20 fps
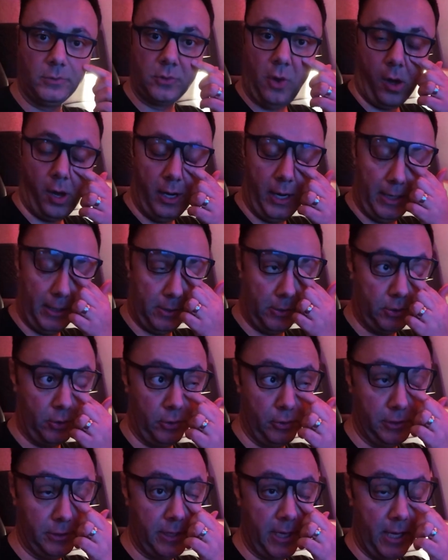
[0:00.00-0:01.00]
All right,
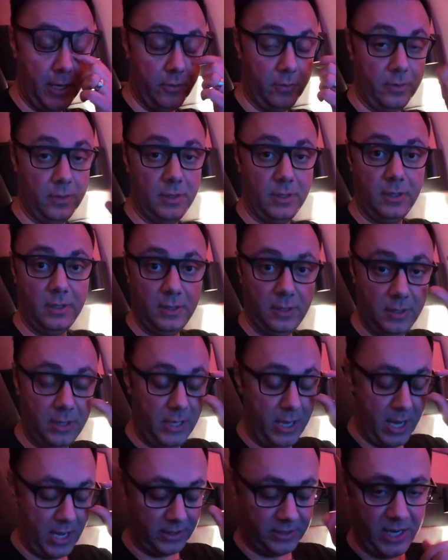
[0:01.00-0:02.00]
crew is getting
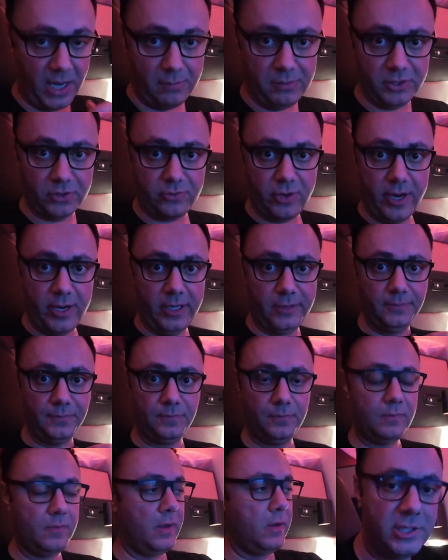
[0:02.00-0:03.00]
the tables ready.
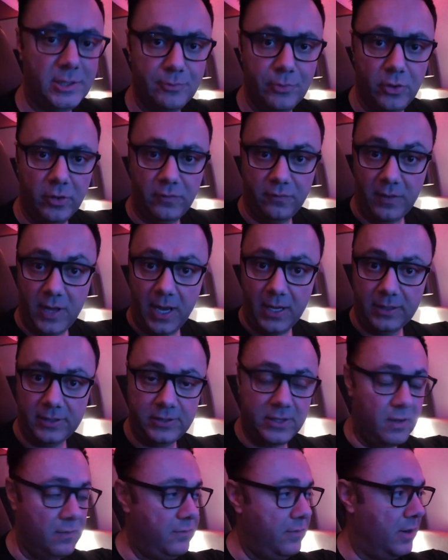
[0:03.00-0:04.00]
Smooth flight
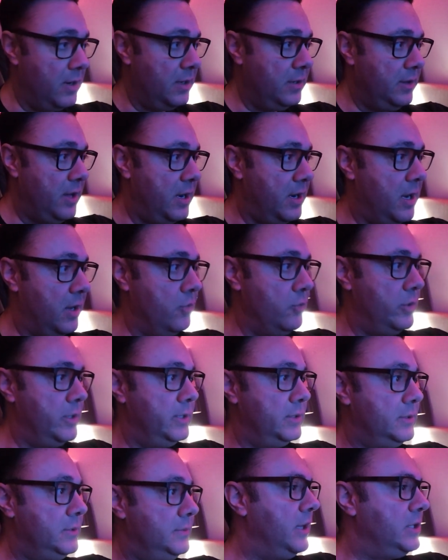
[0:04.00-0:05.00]
so far, knock on wood.